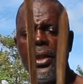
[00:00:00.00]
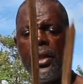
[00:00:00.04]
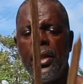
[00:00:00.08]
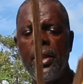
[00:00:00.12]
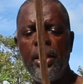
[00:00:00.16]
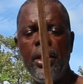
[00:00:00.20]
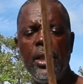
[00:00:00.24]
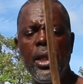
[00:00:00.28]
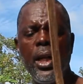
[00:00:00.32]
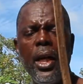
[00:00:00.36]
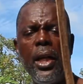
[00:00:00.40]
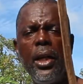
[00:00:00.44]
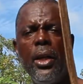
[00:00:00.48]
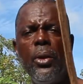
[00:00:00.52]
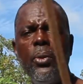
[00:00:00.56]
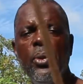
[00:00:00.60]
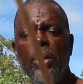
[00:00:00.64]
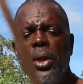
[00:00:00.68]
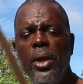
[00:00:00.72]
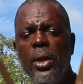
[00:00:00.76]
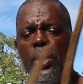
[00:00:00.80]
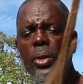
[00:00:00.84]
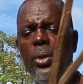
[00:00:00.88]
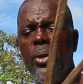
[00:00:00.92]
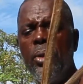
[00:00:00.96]
The shorter
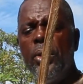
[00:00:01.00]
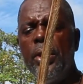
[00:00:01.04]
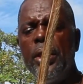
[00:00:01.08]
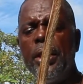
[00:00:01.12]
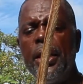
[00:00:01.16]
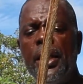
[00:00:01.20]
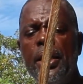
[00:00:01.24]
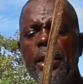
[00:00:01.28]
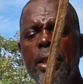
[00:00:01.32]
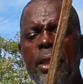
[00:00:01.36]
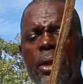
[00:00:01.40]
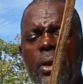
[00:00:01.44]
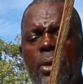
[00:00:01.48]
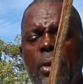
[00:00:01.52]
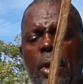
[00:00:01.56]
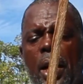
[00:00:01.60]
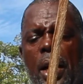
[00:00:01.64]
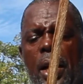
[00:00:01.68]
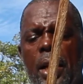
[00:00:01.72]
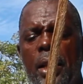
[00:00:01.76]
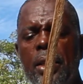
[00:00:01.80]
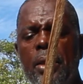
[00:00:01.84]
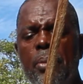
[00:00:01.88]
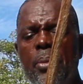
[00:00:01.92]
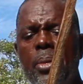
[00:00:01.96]
one goes as the
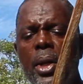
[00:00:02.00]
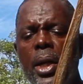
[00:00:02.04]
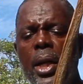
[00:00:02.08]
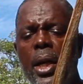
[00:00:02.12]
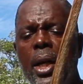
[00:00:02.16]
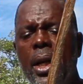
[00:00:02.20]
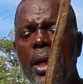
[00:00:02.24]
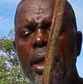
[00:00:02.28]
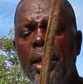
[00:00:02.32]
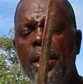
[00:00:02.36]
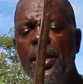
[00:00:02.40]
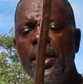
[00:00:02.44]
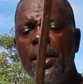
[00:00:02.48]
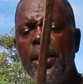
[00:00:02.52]
crossbar.